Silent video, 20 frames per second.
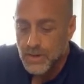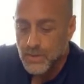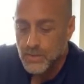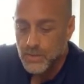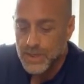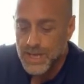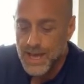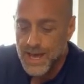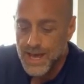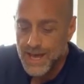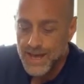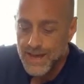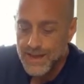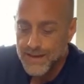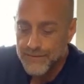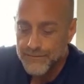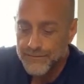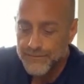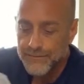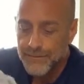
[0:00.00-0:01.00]
we
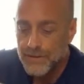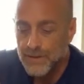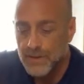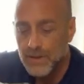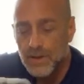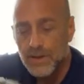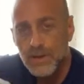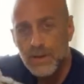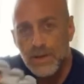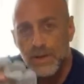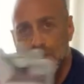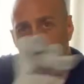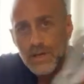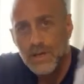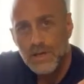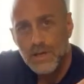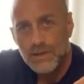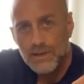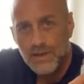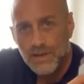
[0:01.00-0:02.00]
have
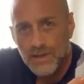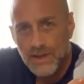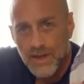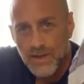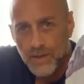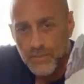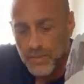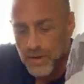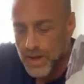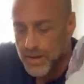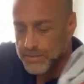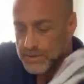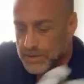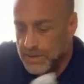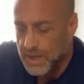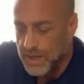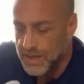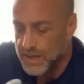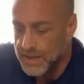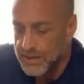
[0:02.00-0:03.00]
the leather palm
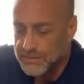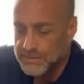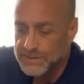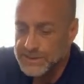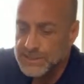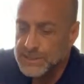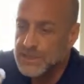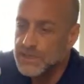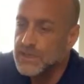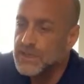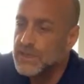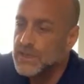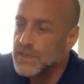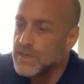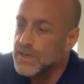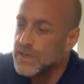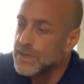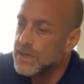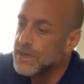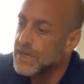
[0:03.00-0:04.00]
gloves
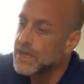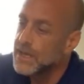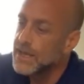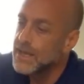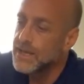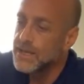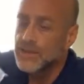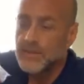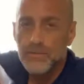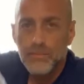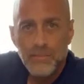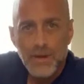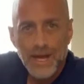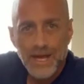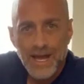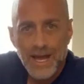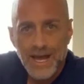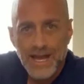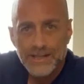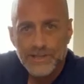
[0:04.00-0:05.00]
and my
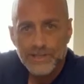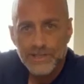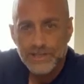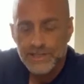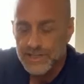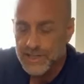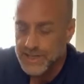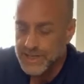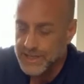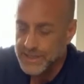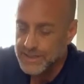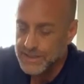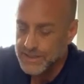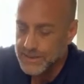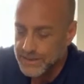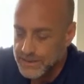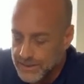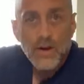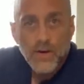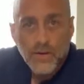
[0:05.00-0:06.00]
hygiene kit.
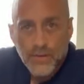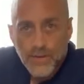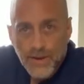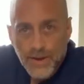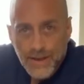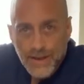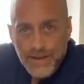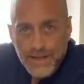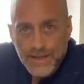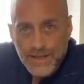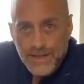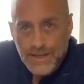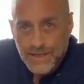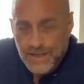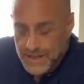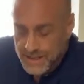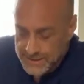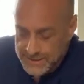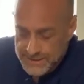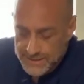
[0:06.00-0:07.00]
All right, and
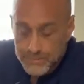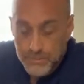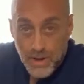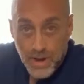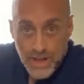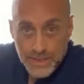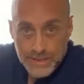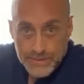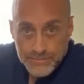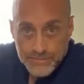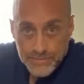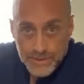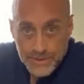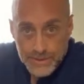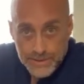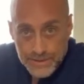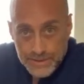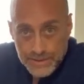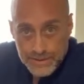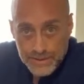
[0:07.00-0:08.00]
on this bottom
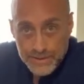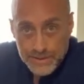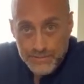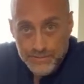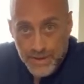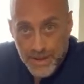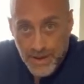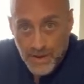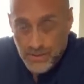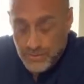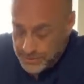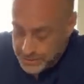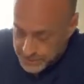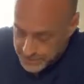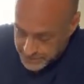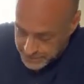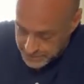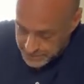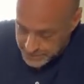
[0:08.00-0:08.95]
pouch,